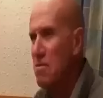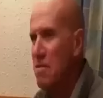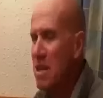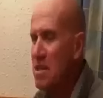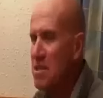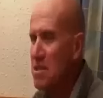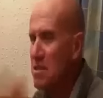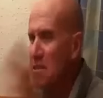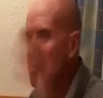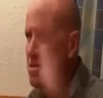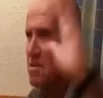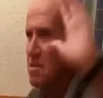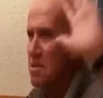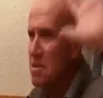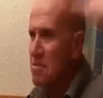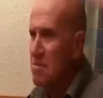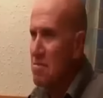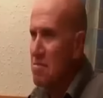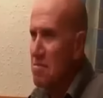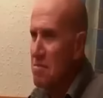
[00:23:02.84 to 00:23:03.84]

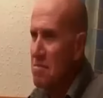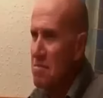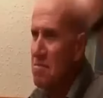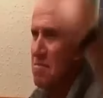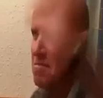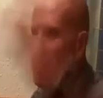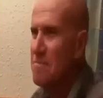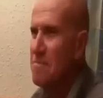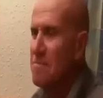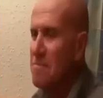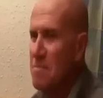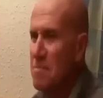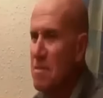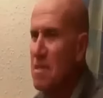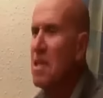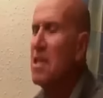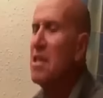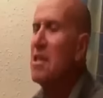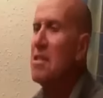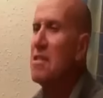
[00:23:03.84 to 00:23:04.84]
professors
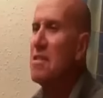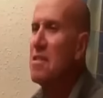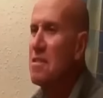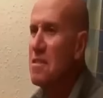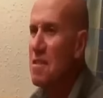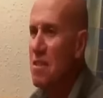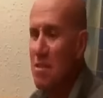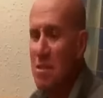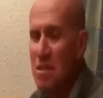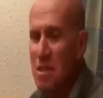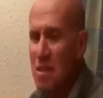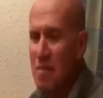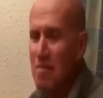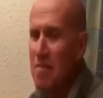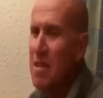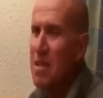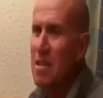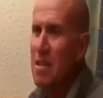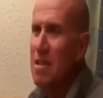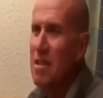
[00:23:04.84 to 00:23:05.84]
and deans and all.
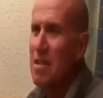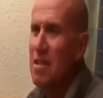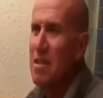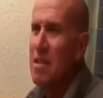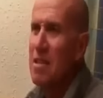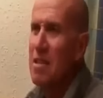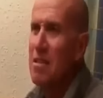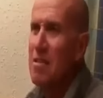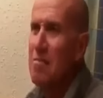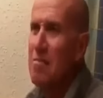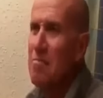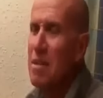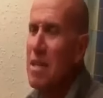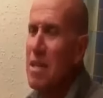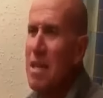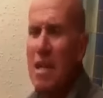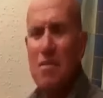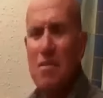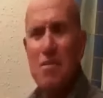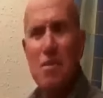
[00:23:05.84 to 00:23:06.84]

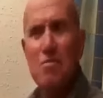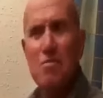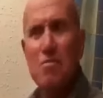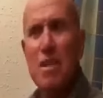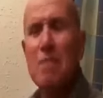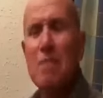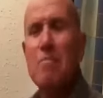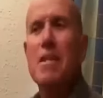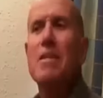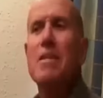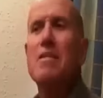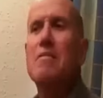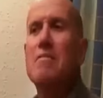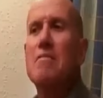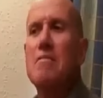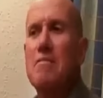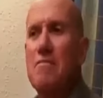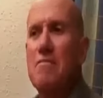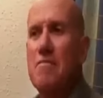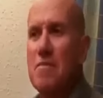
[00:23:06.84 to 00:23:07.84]
But then I thought, wait a minute,
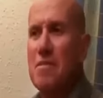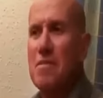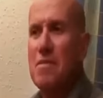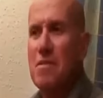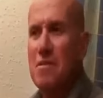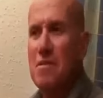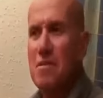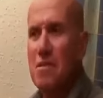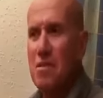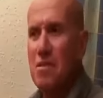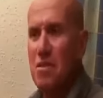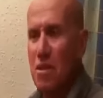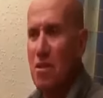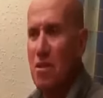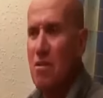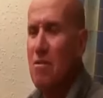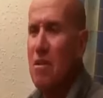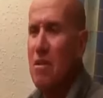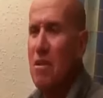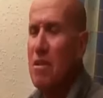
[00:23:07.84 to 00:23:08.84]
you
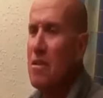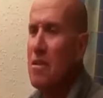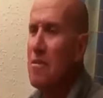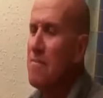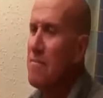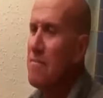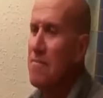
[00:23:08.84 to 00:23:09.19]
know,